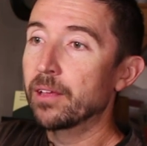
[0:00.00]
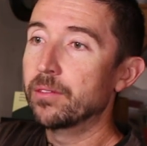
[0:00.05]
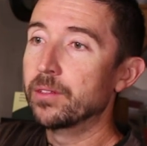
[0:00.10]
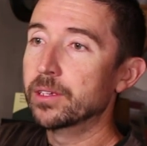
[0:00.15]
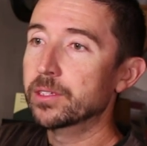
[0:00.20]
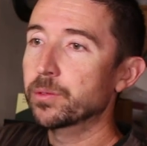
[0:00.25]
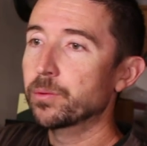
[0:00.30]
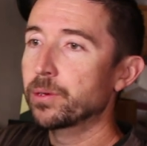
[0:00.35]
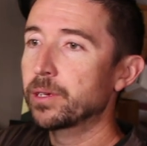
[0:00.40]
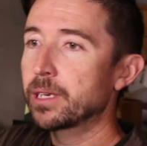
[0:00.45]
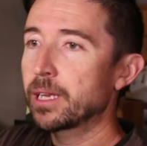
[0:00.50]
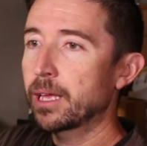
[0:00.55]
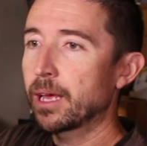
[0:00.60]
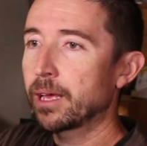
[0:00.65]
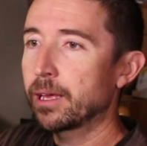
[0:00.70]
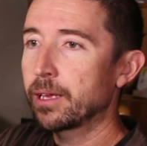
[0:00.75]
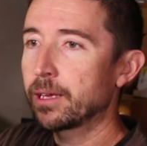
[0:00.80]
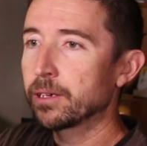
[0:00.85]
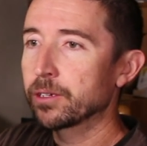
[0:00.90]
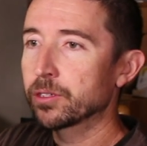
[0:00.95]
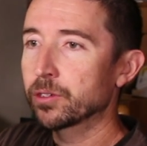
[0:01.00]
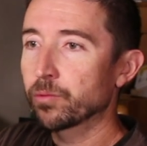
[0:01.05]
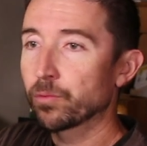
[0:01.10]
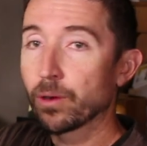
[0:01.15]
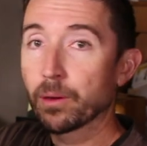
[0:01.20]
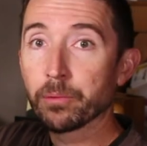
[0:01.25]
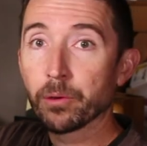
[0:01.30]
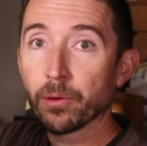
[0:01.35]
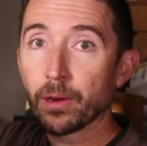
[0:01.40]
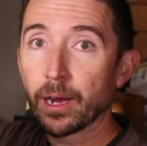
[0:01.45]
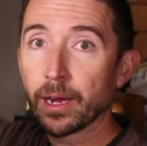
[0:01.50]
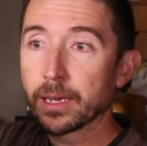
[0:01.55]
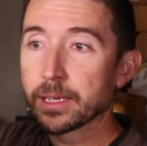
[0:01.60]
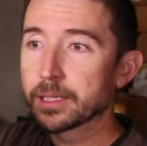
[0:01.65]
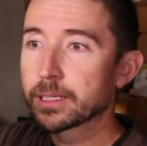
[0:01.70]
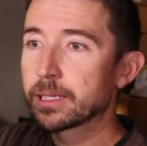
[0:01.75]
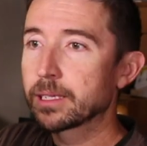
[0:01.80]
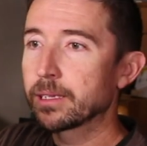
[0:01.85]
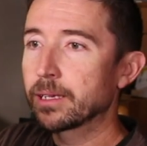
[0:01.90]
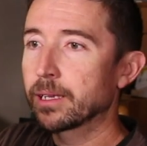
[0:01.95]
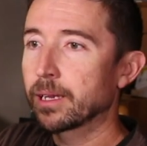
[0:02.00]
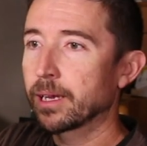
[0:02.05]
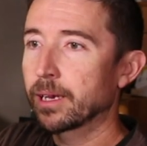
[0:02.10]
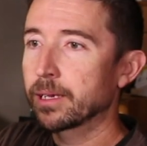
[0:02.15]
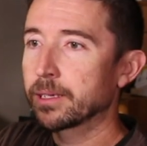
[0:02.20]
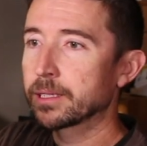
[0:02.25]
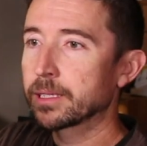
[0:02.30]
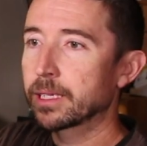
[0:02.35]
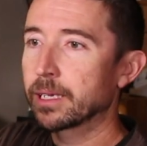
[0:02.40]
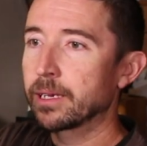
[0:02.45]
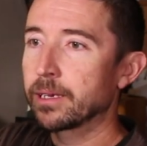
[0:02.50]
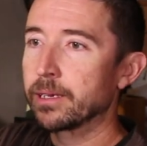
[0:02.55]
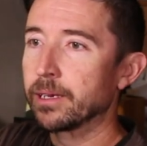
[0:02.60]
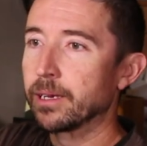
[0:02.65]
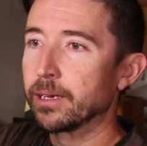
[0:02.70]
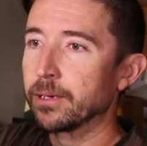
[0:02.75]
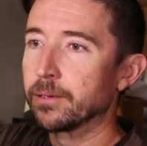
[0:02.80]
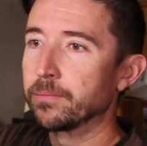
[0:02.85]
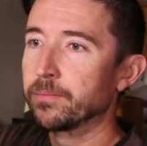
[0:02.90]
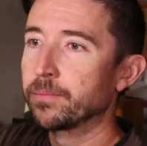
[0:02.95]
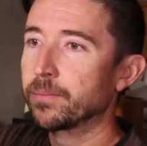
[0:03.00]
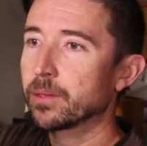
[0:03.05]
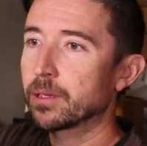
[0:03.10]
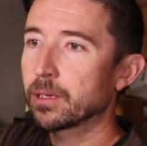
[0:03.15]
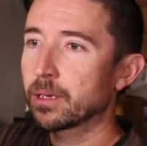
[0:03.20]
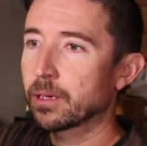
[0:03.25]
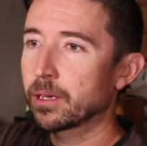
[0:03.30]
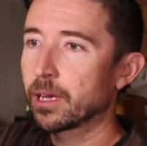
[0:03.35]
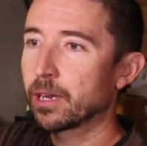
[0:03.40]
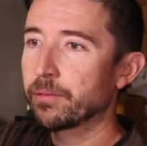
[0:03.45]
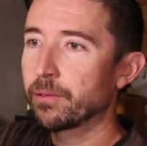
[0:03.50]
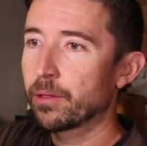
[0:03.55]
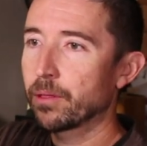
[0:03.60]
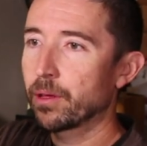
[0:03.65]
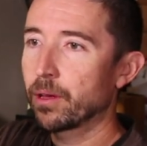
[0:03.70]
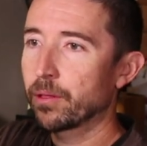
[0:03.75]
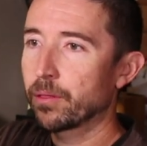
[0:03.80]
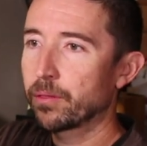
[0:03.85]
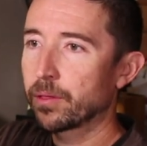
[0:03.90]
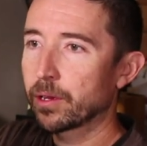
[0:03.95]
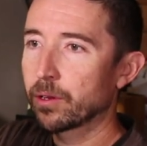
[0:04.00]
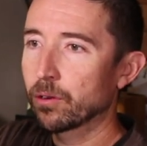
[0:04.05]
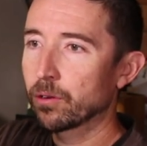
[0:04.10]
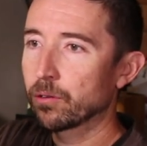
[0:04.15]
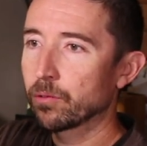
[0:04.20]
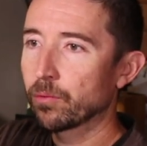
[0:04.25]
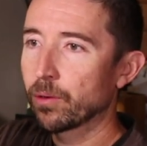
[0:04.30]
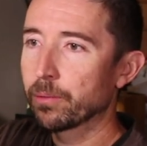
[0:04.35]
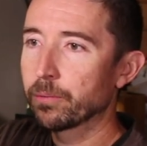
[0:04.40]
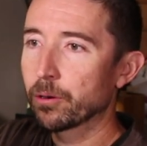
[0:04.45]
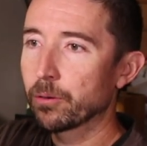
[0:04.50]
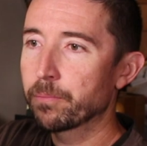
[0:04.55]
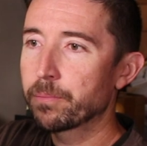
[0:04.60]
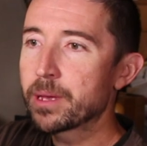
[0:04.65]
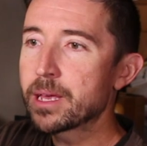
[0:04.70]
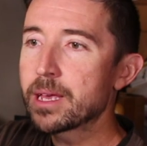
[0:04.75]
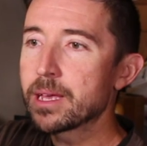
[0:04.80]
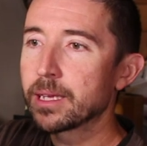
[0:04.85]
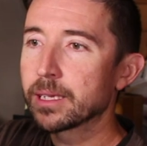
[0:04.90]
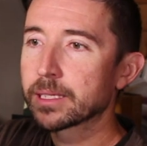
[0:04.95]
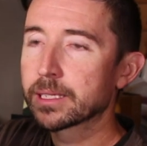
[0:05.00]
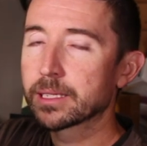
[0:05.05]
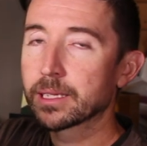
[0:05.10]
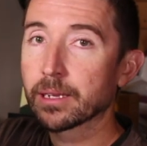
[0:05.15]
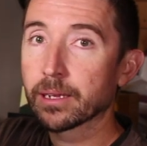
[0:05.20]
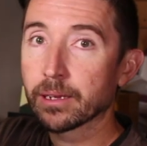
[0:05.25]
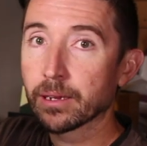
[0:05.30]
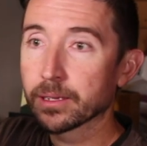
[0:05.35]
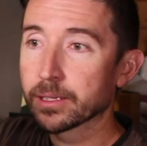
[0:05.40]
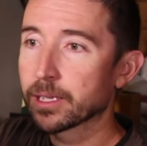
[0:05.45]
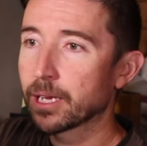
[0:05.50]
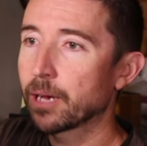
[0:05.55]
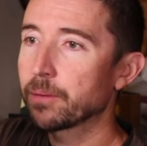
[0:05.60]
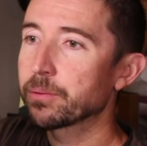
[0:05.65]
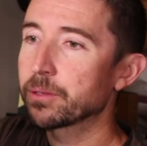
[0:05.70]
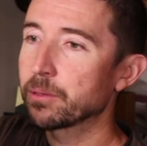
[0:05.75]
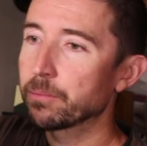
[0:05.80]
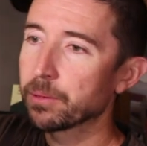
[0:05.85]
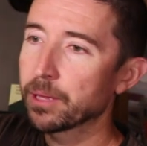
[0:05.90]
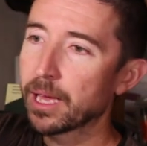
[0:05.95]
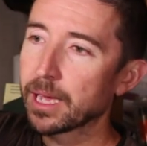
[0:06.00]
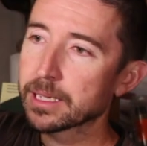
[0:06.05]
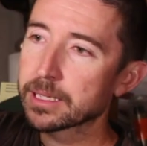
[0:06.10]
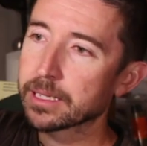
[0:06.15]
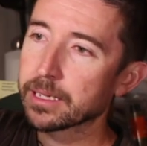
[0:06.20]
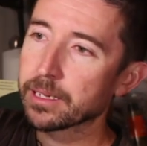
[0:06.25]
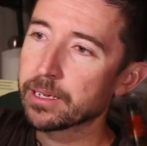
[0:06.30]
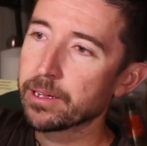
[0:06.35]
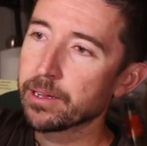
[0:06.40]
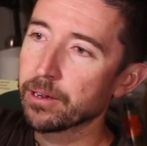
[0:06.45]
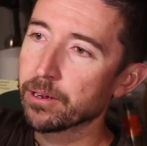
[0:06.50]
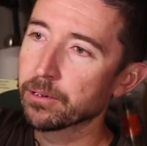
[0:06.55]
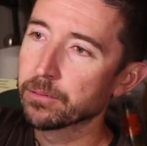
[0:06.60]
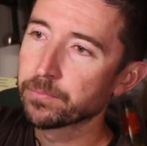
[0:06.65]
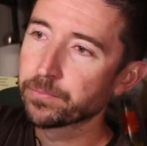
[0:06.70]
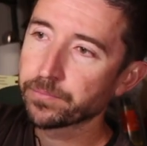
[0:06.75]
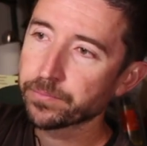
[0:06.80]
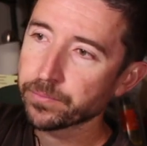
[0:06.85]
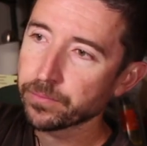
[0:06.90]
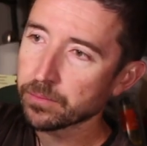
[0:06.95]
This one is rubberized. It has a kind of a thicker rubber piece sitting on top of the plastic here.